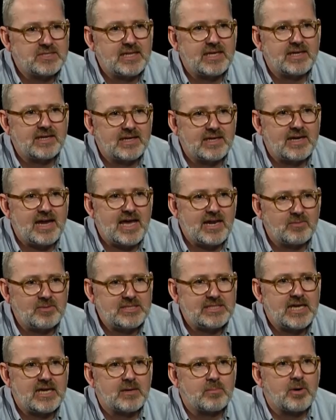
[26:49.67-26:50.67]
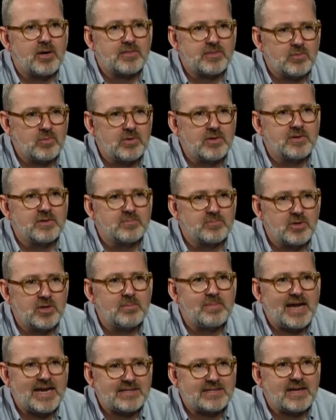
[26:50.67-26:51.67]
think and how do we take apart the world and put it
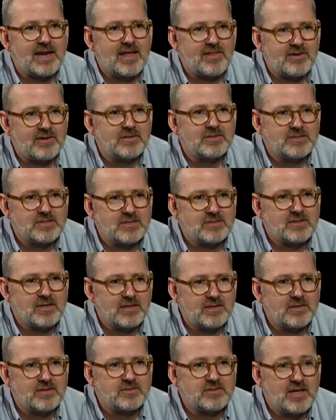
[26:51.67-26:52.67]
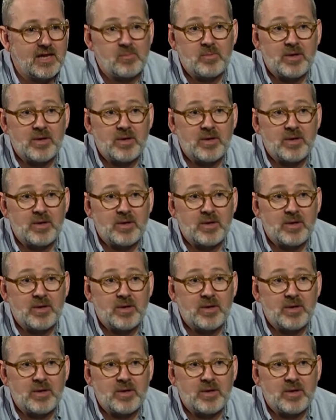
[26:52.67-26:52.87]
back together as designers and